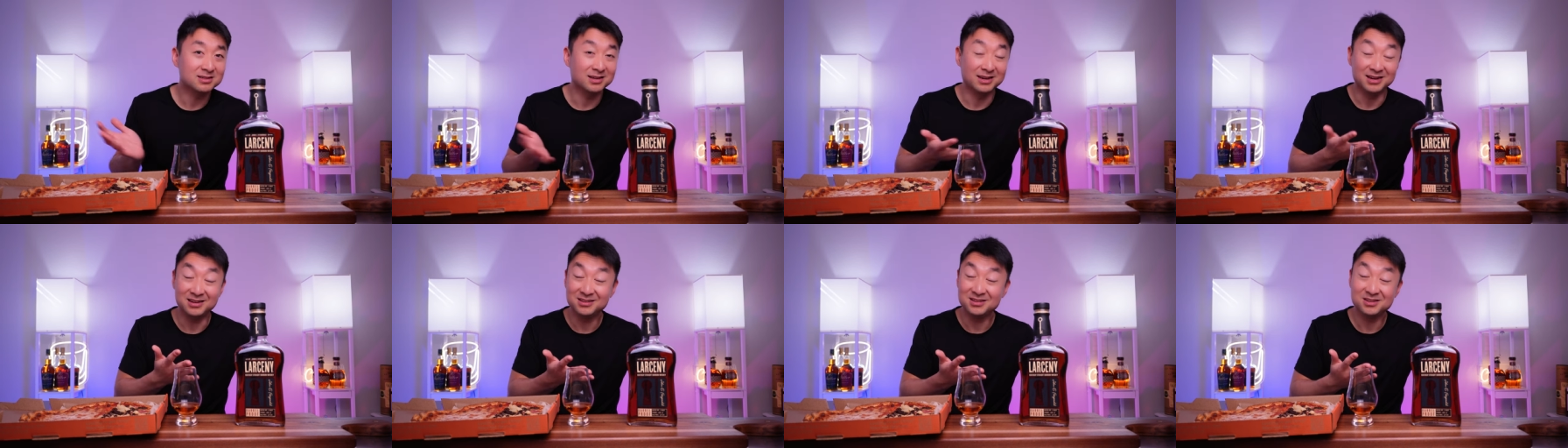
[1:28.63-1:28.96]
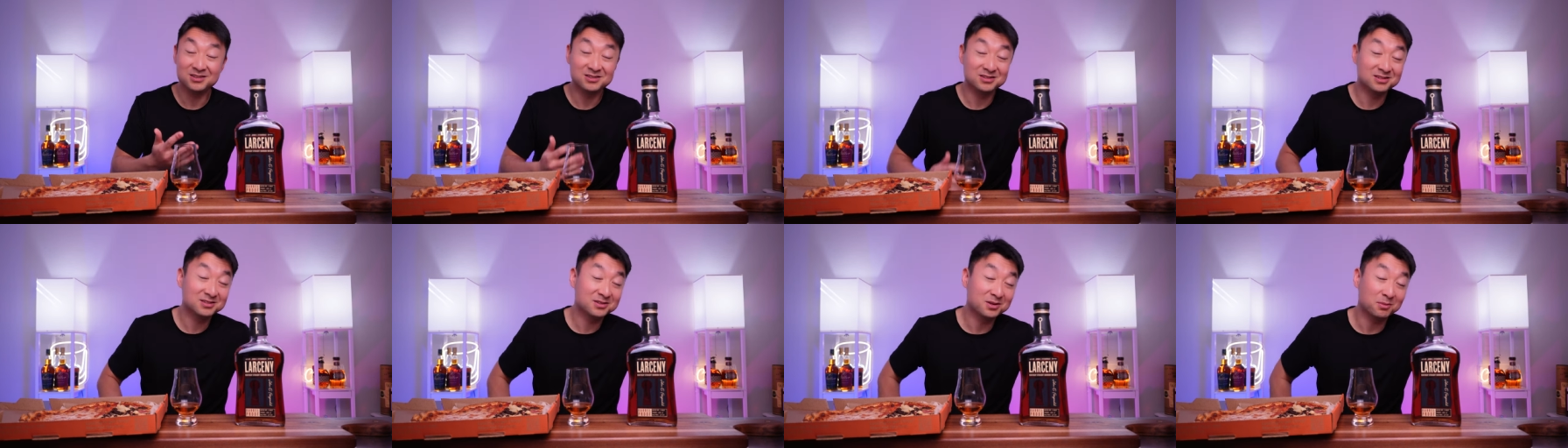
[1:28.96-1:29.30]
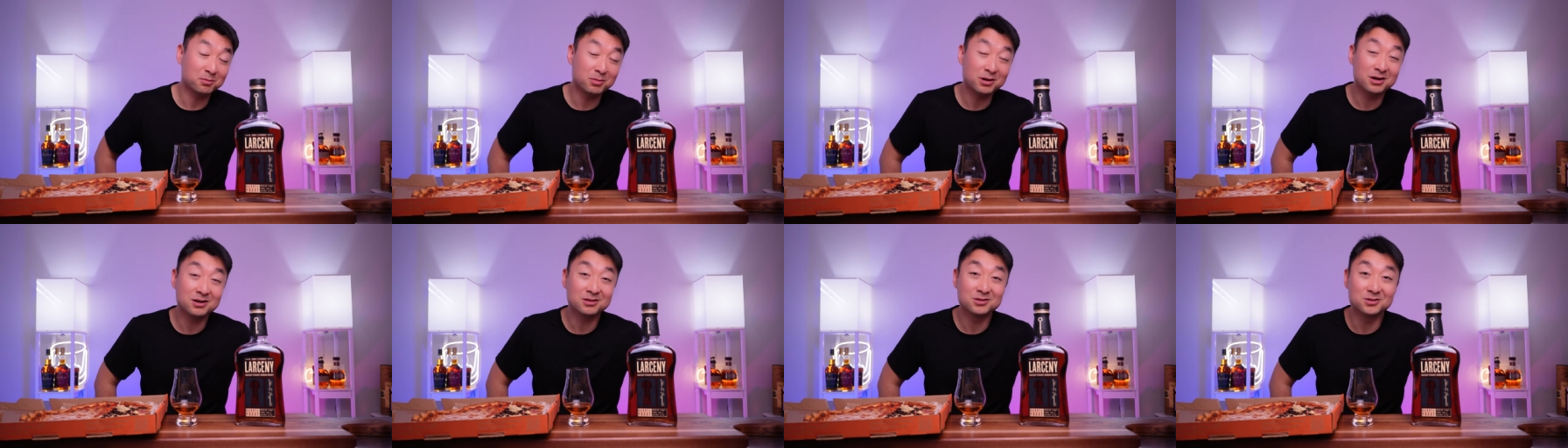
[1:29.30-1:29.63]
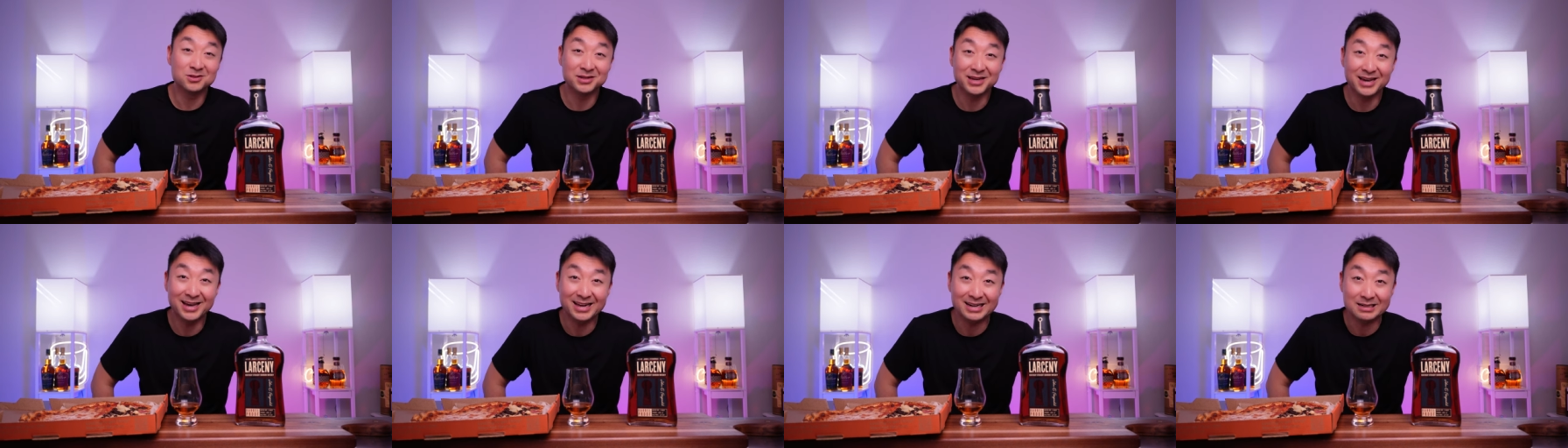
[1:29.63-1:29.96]
saying, hey, this is the bottle
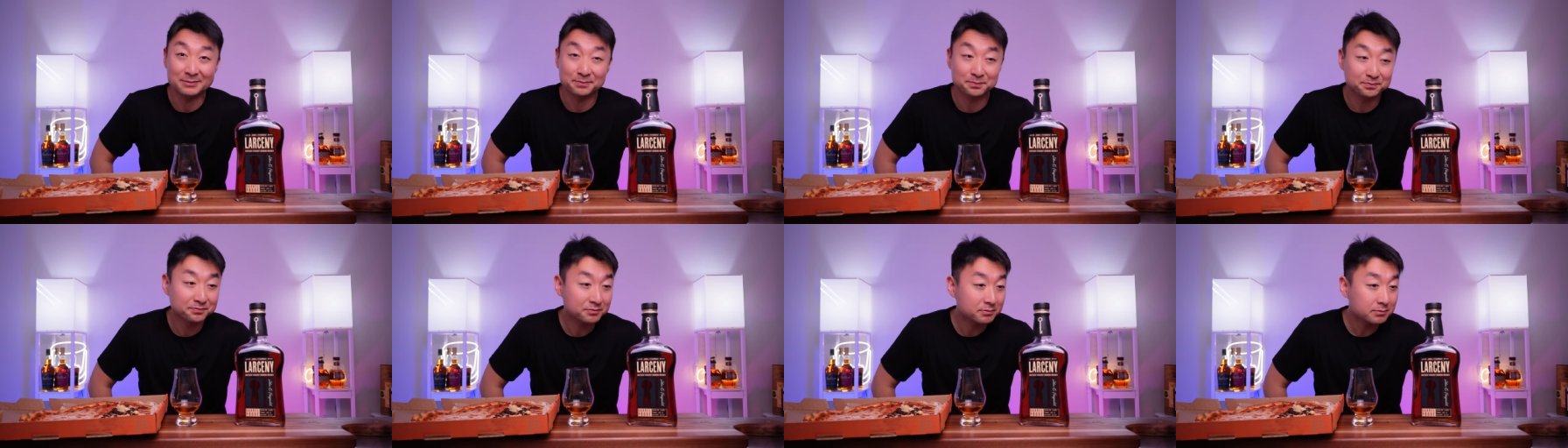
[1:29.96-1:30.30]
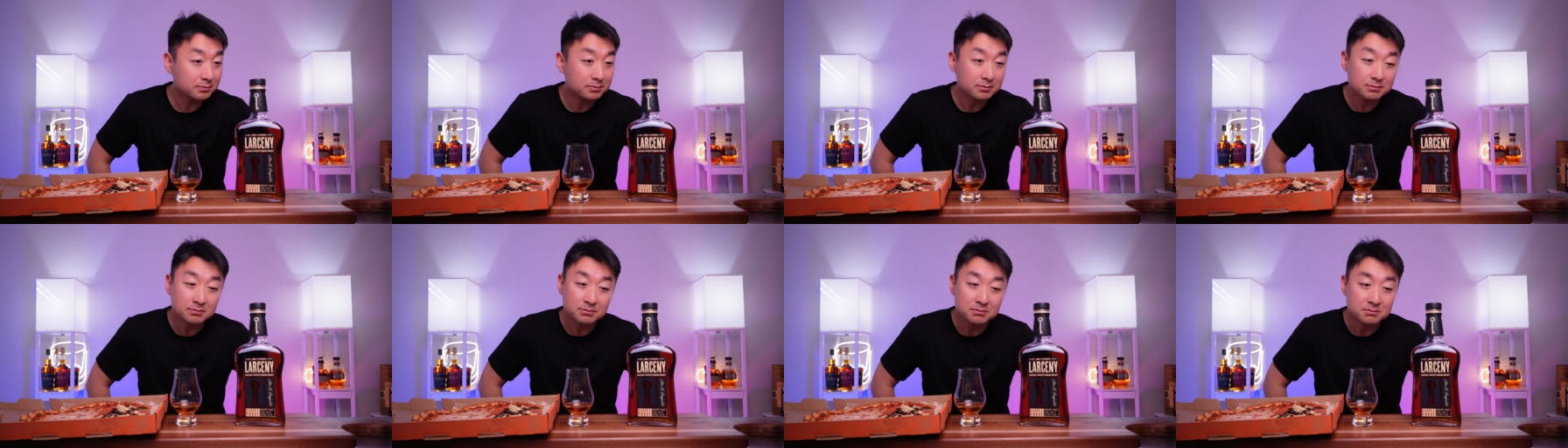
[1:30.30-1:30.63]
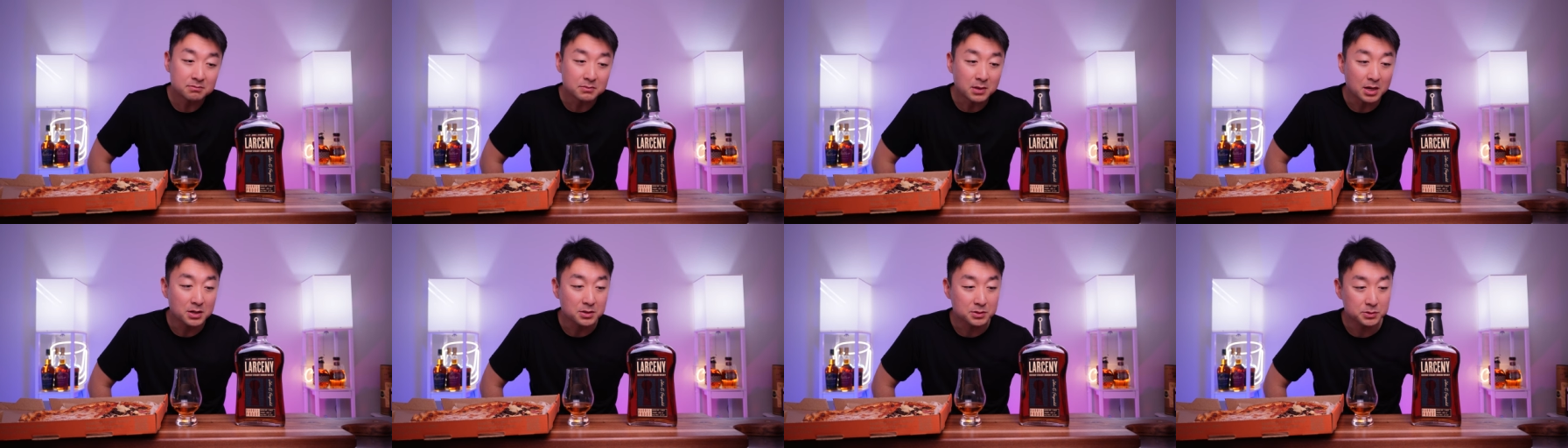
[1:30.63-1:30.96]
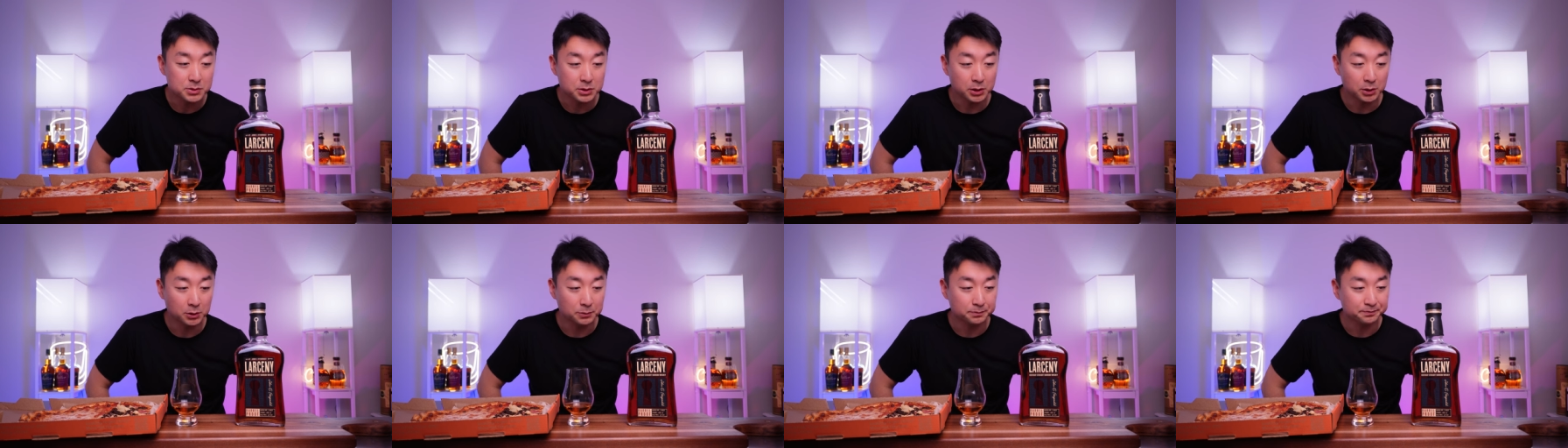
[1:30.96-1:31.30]
to get.
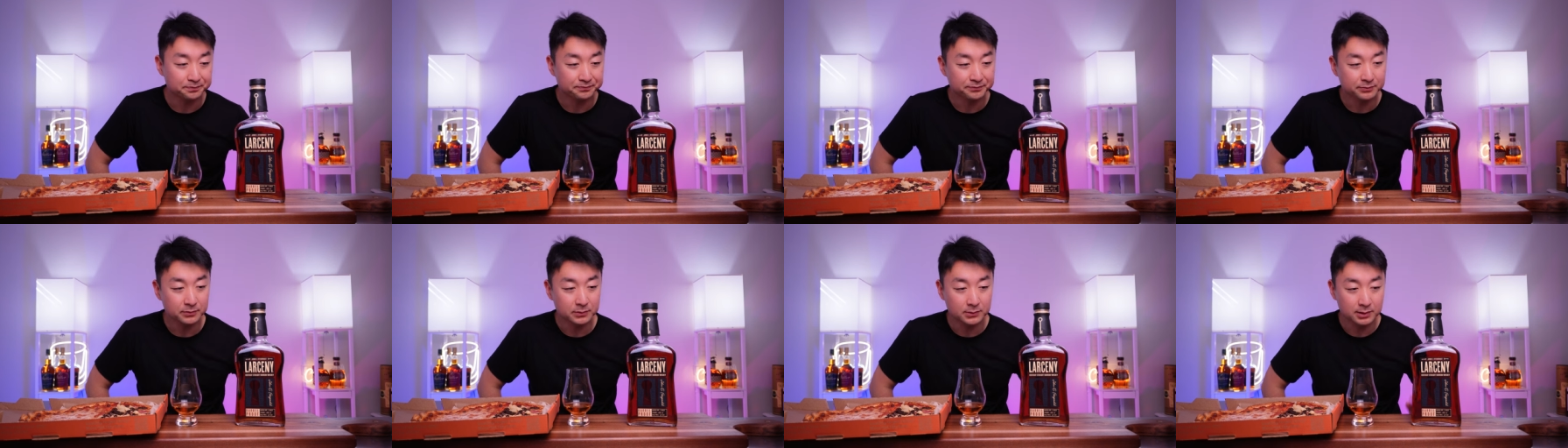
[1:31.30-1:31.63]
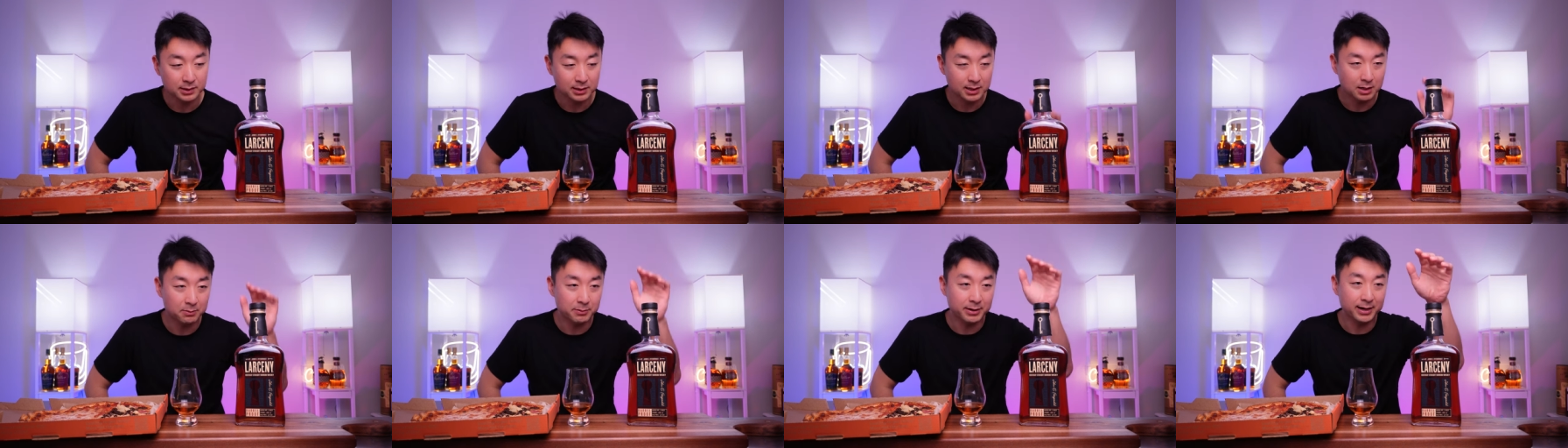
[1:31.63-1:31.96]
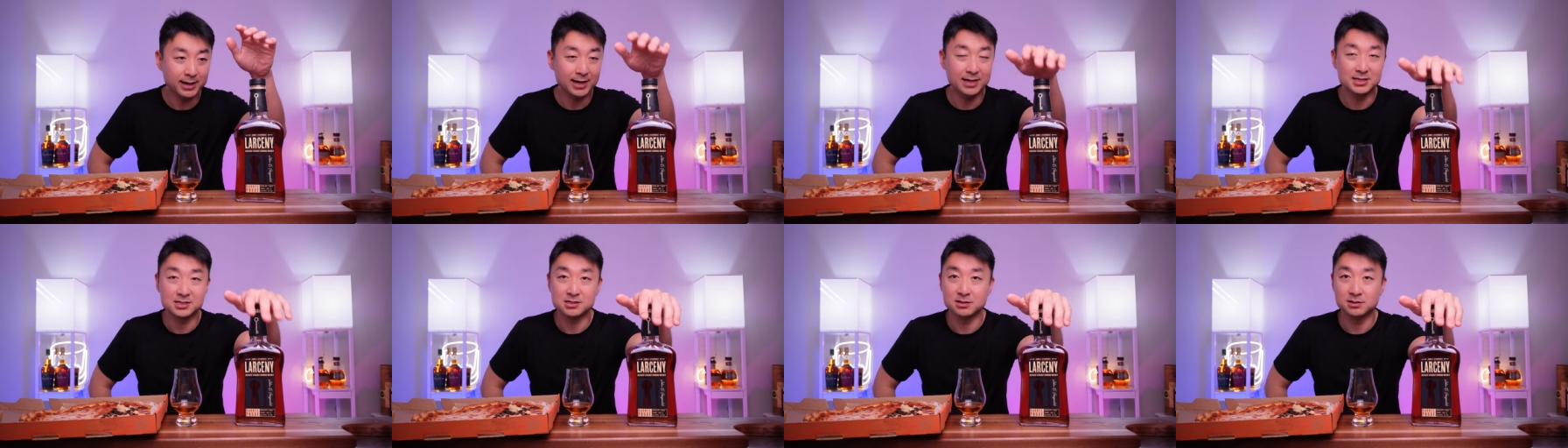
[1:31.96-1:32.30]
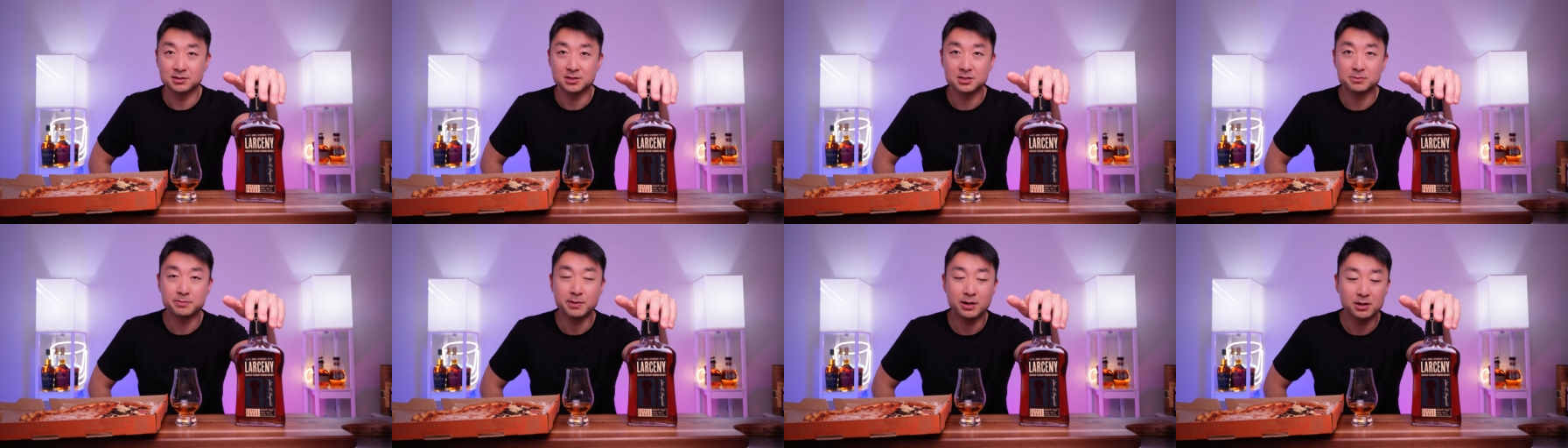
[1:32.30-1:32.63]
So, mm, got my hands
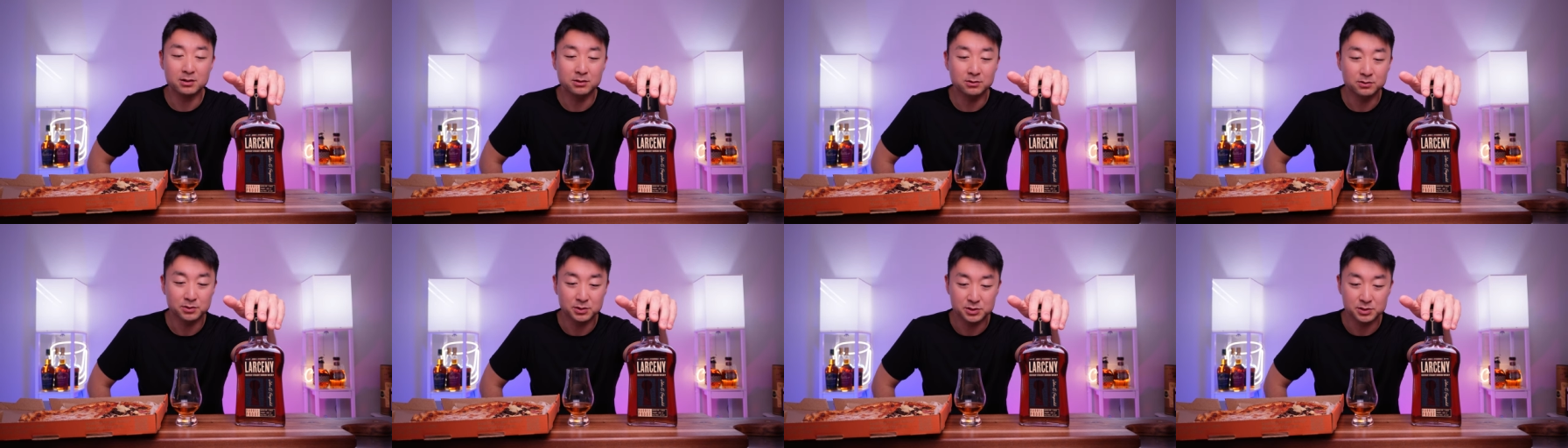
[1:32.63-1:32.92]
on this bottle.